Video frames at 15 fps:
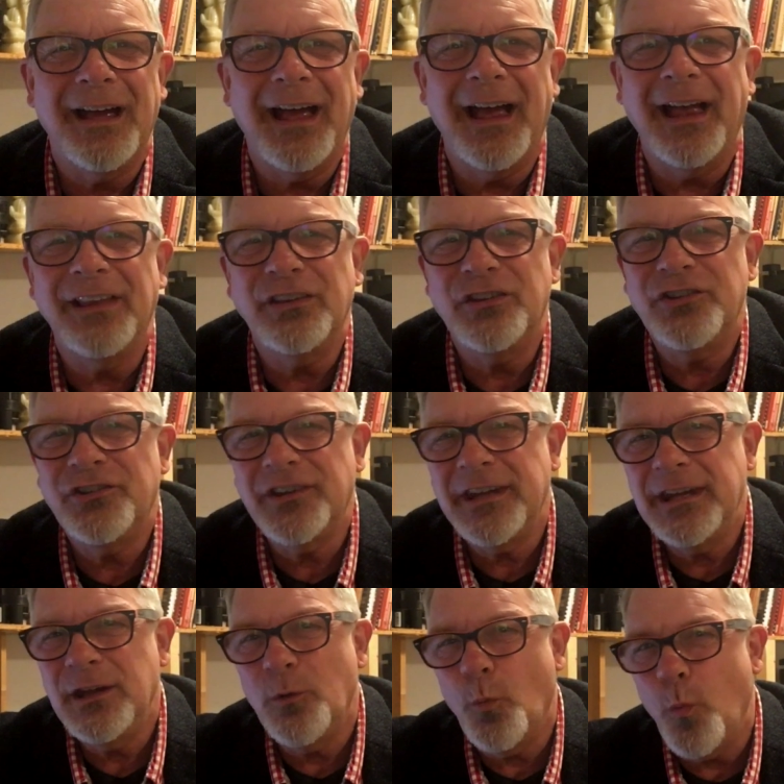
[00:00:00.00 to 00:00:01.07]
and
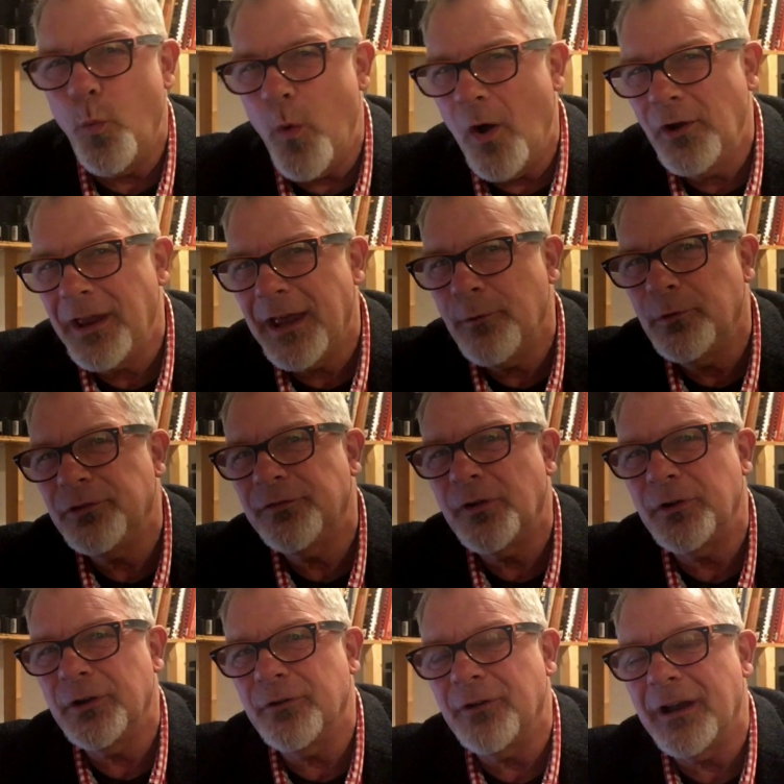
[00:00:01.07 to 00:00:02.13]
see what I was
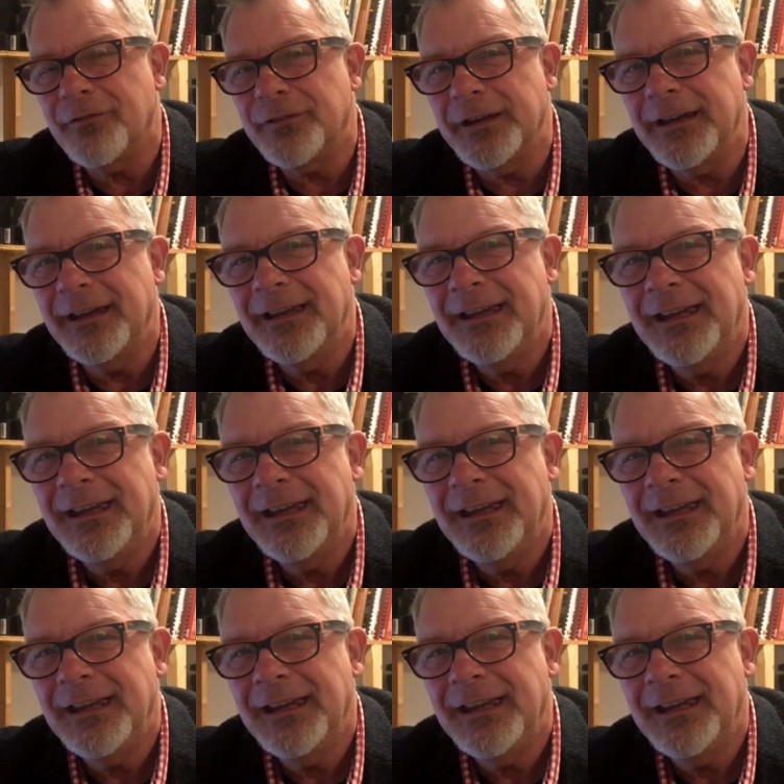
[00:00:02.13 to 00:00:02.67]
photographing,